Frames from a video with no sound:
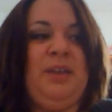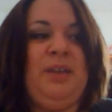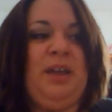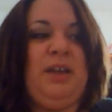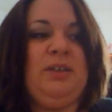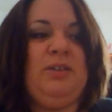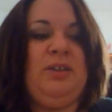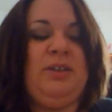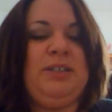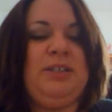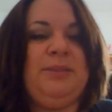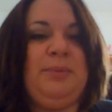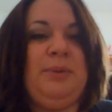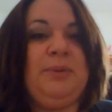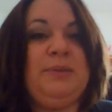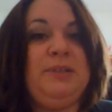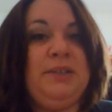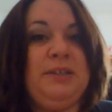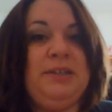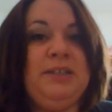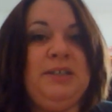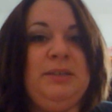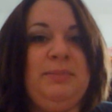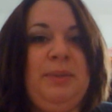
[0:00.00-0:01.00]
I lost about
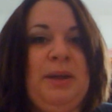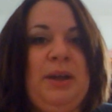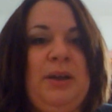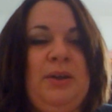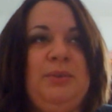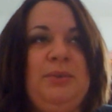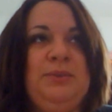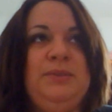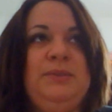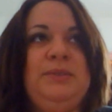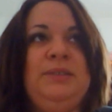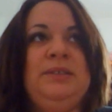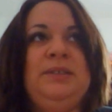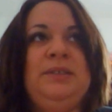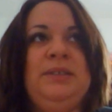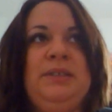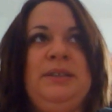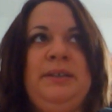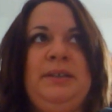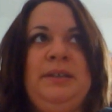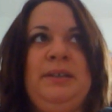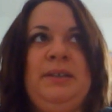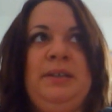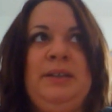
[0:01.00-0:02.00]
60 pounds.
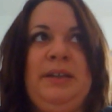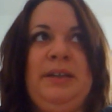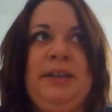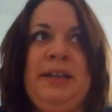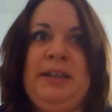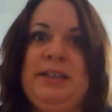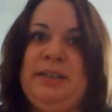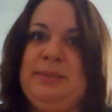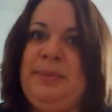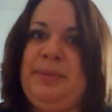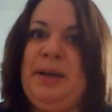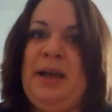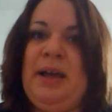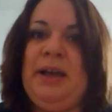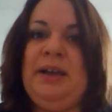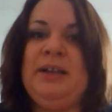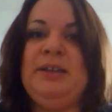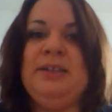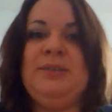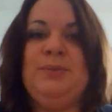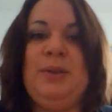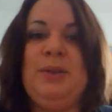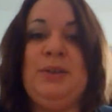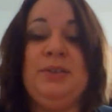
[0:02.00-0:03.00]
It's back
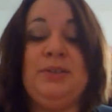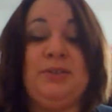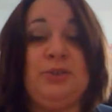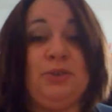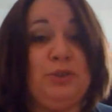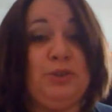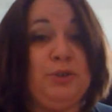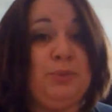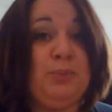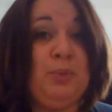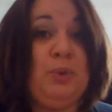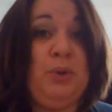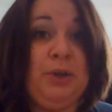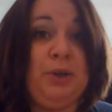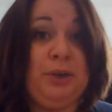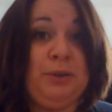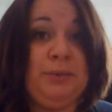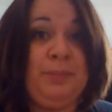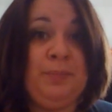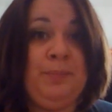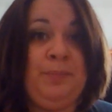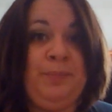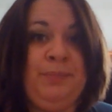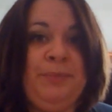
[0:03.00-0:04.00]
as well as 30
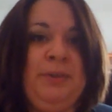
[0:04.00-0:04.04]
more.